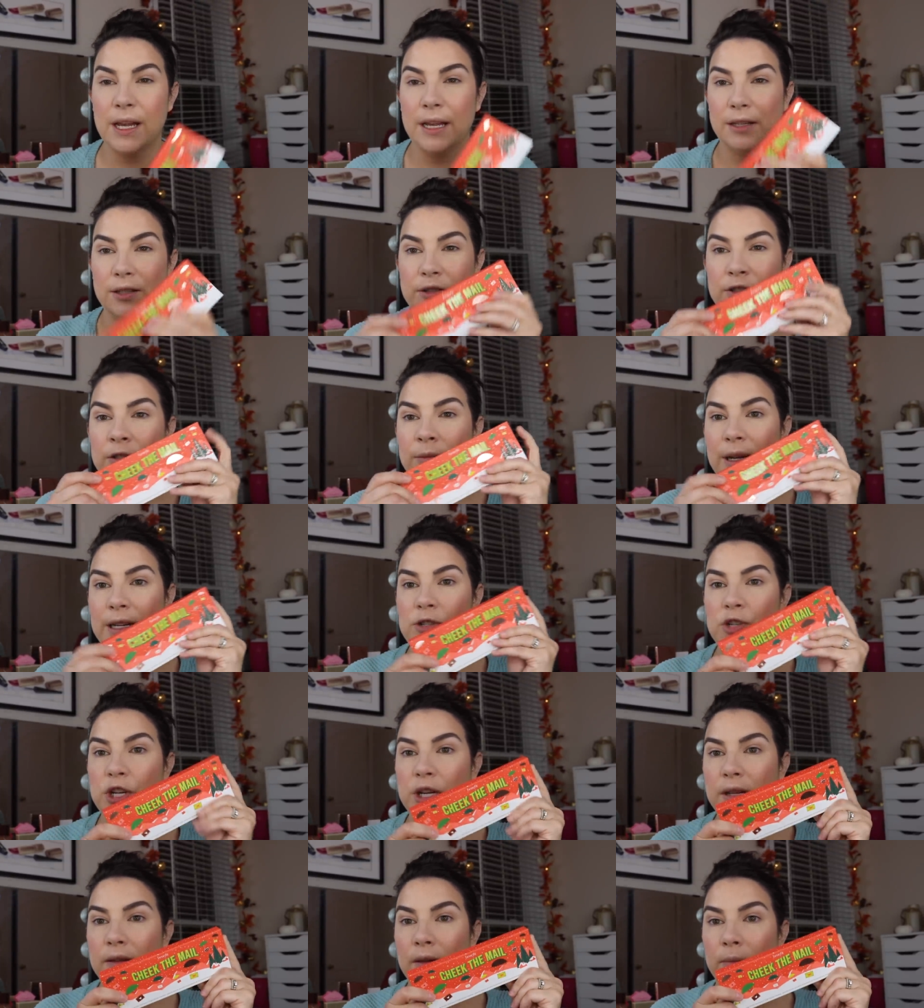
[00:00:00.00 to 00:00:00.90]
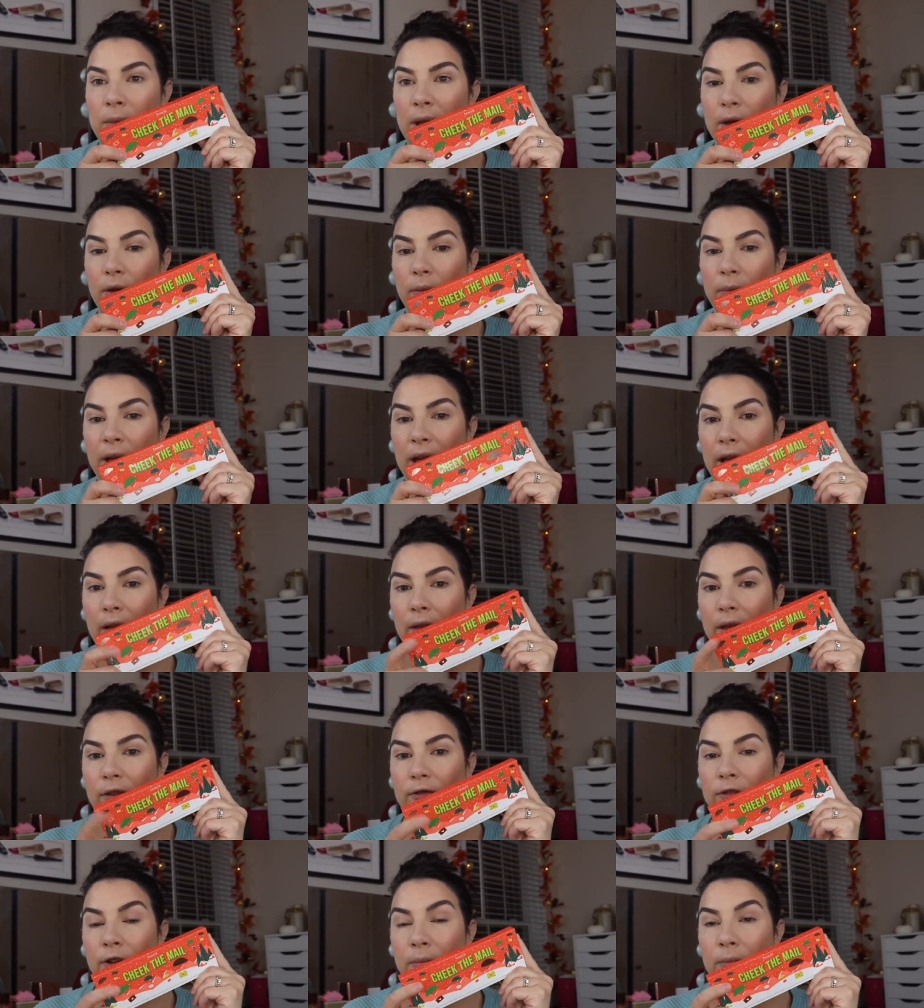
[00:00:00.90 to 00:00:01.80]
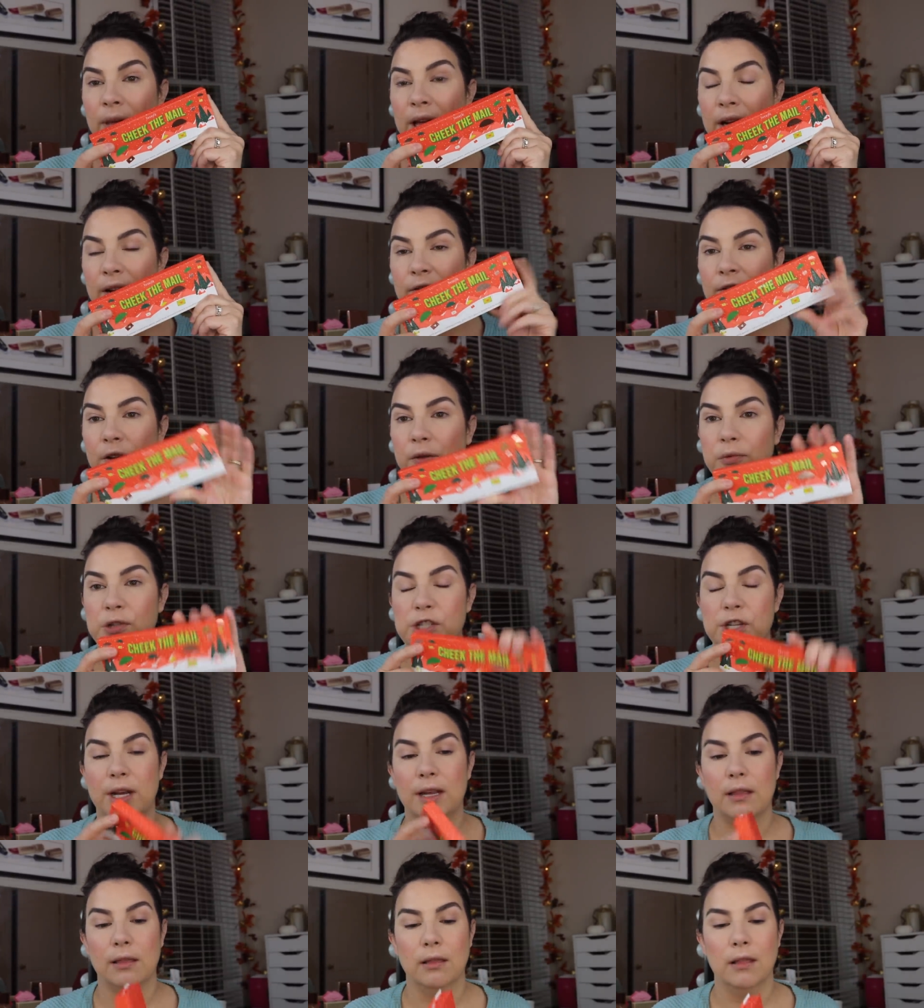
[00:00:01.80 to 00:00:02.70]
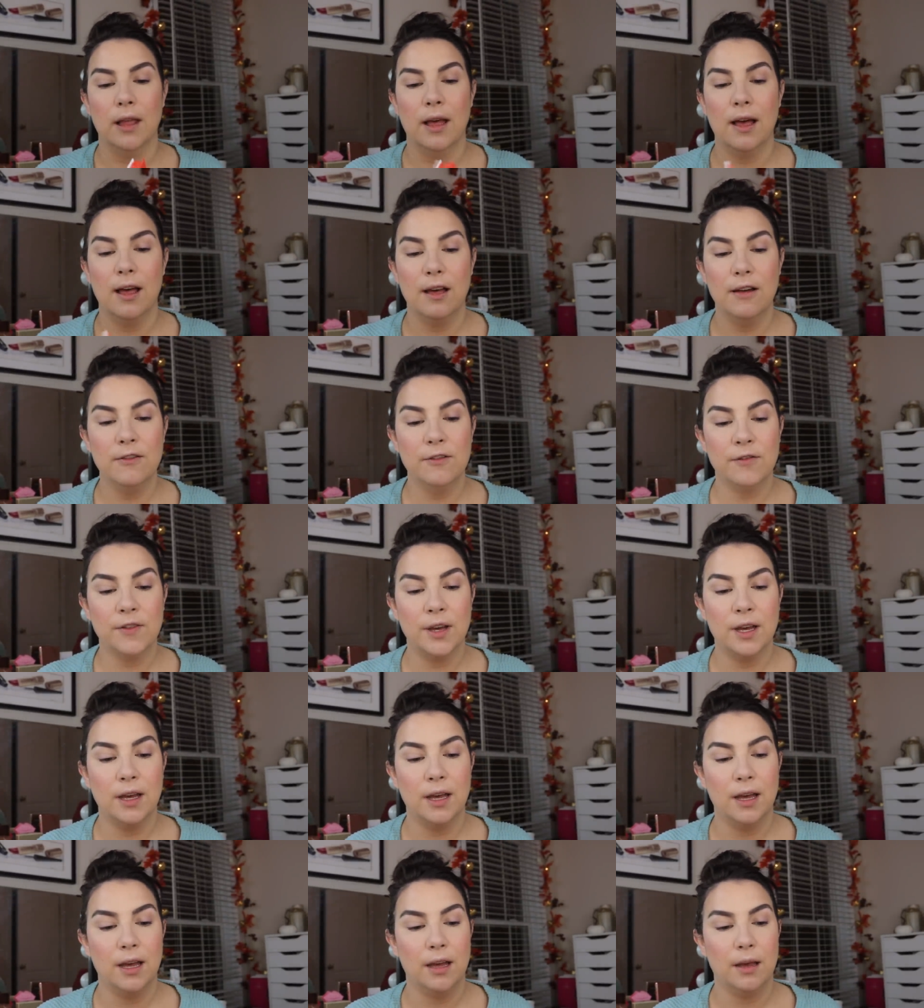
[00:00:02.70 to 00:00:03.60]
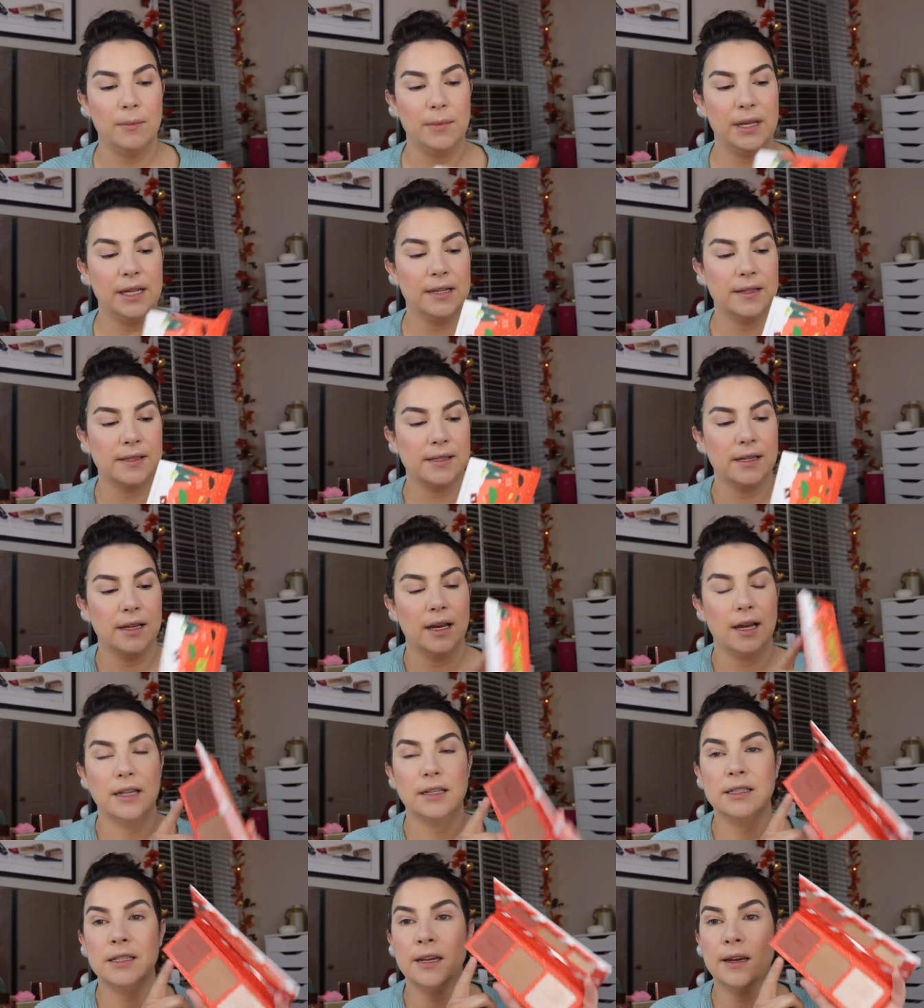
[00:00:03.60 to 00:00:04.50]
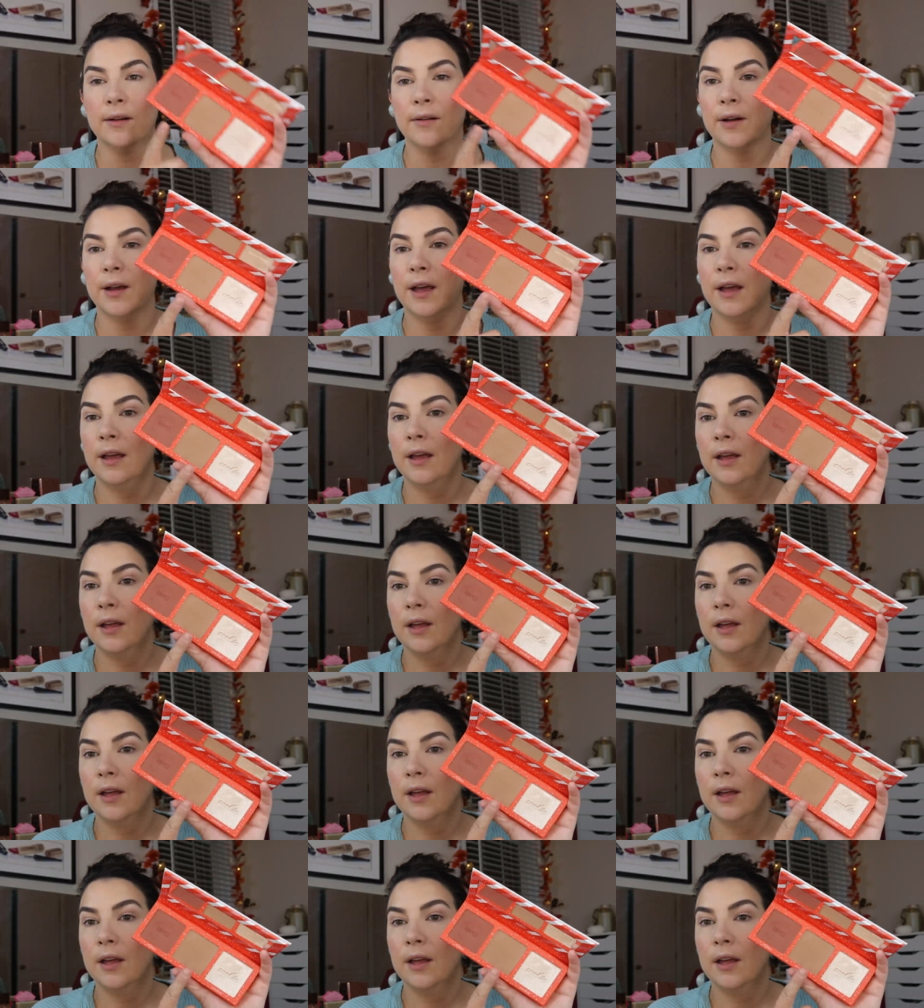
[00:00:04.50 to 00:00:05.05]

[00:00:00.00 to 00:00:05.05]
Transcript: I used my Cheek the Male palette from Benefit, which I love. Um, it's got Terra,